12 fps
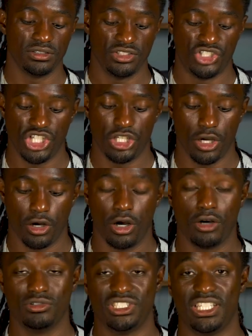G O
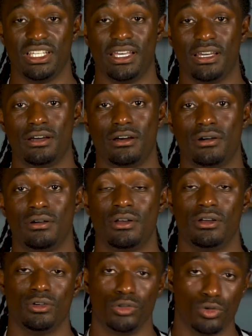O G L,
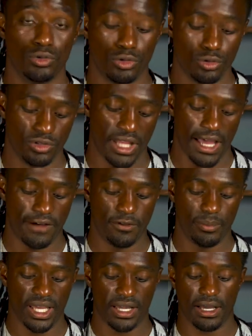Google, the
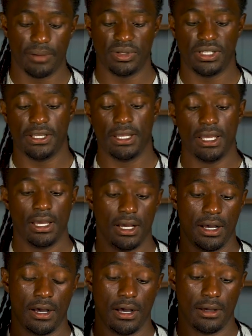alphabet company.
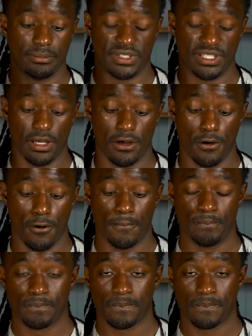Um, so